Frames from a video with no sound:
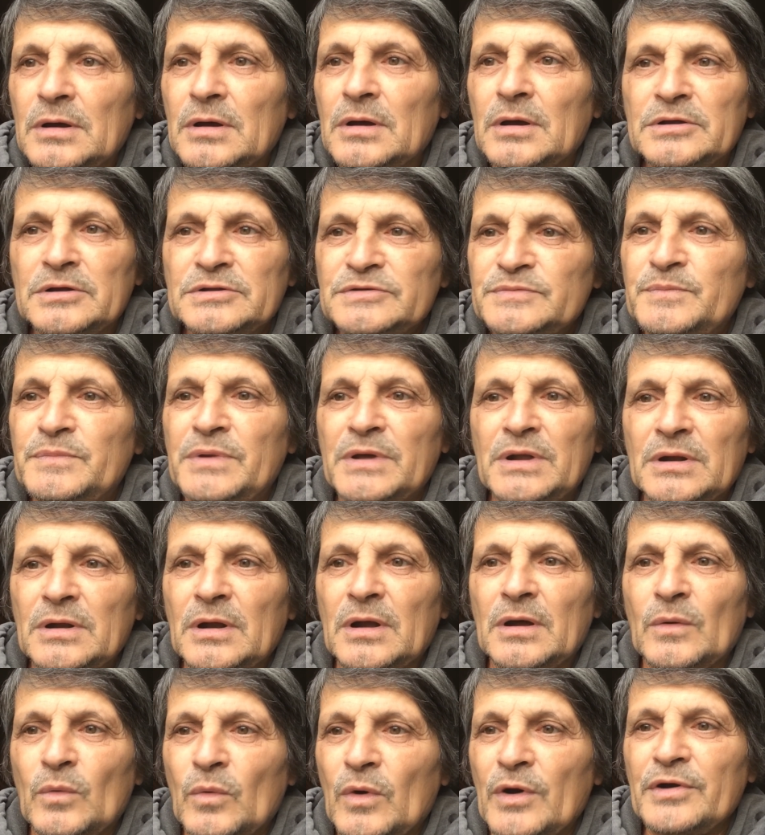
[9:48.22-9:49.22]
it's been
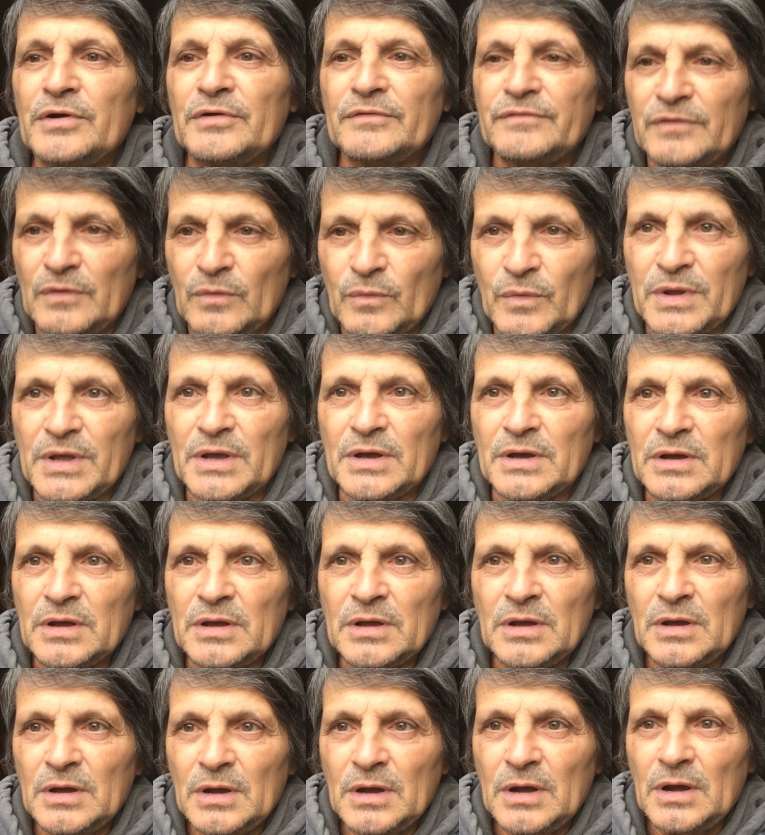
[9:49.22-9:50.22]
a wonderful week.
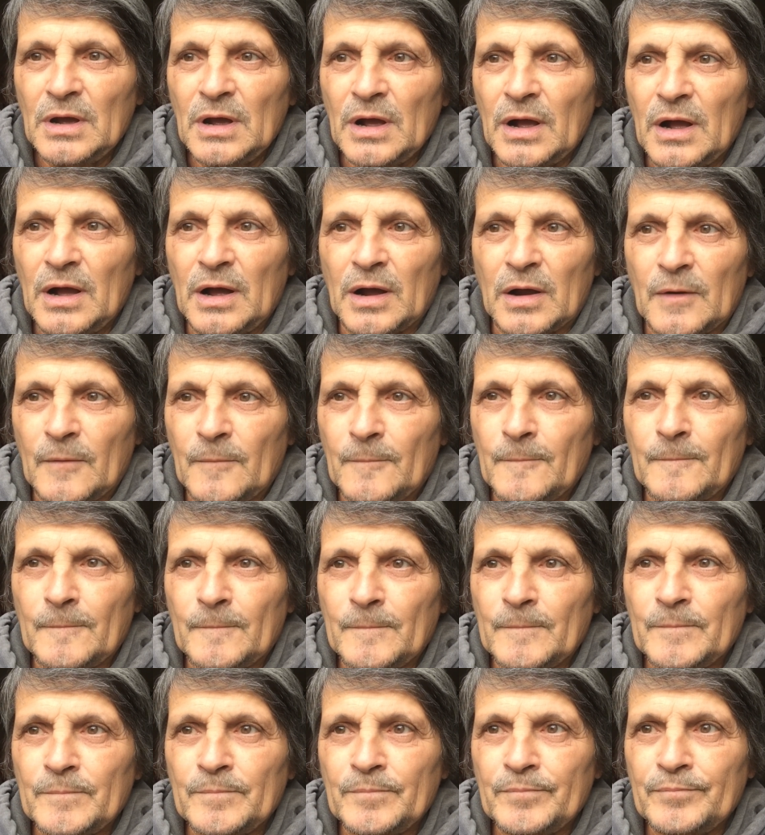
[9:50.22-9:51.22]

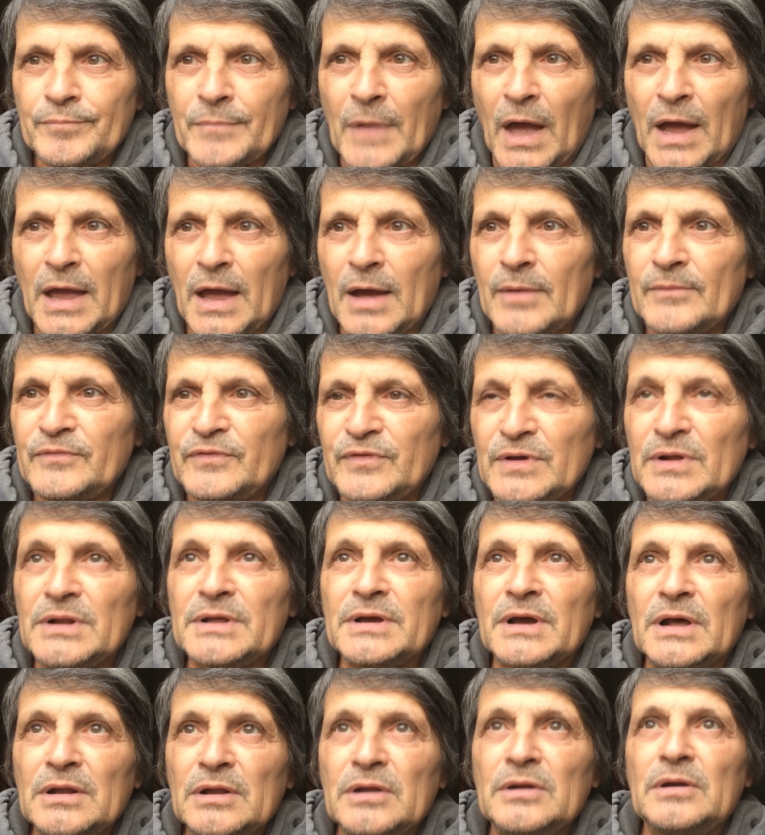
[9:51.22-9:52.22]
I am
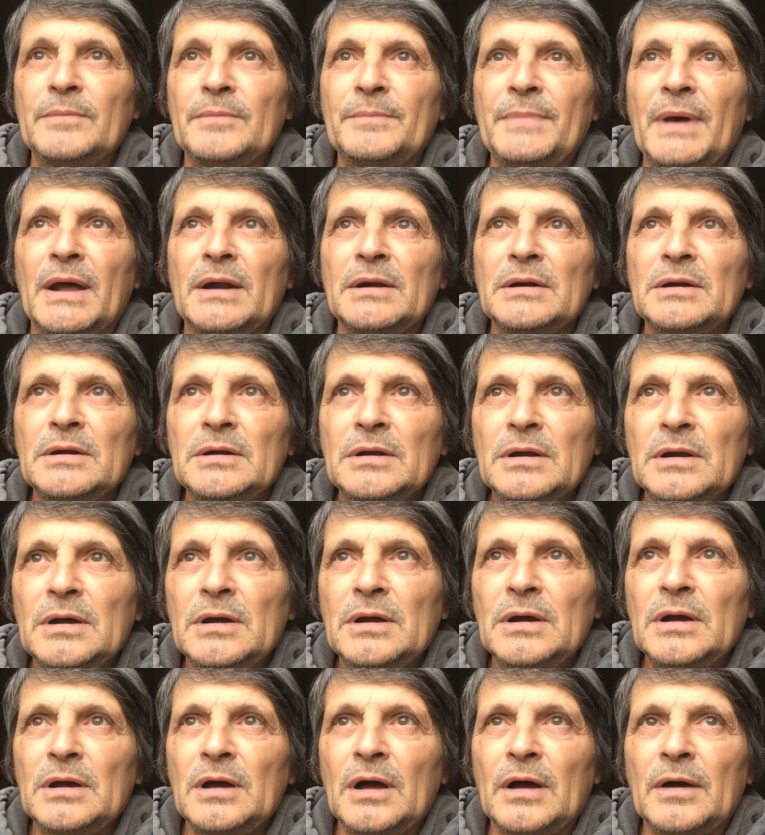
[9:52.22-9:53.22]
feeling a little better.
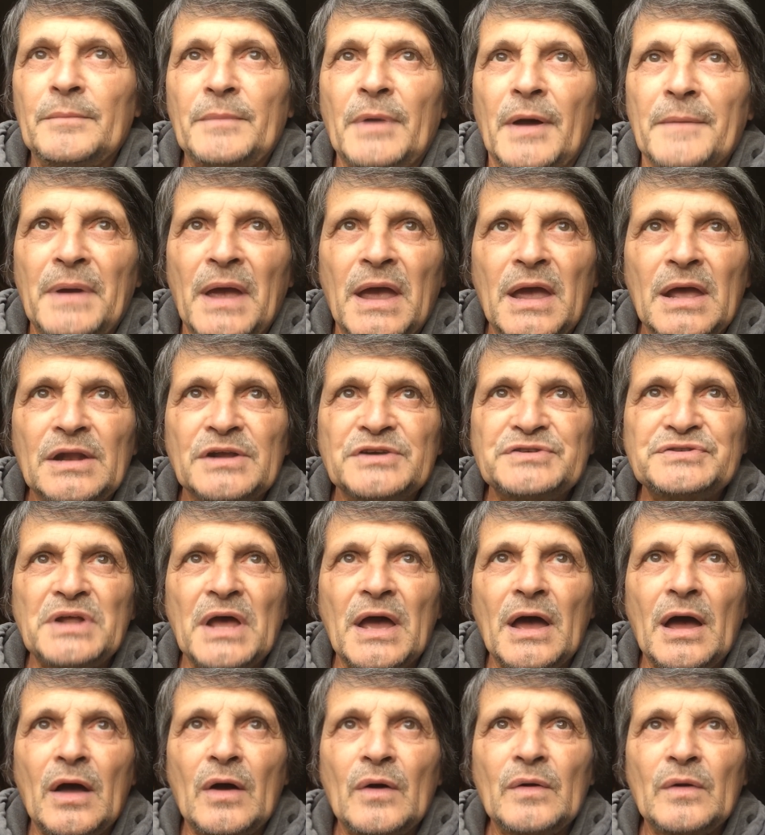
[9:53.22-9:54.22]
My pain is
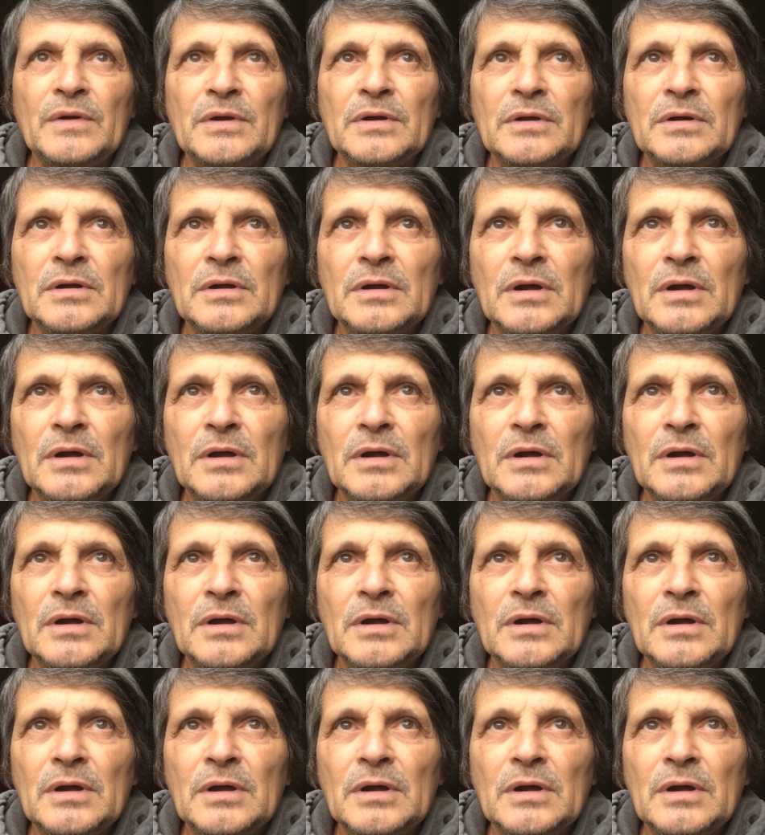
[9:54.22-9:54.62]
down.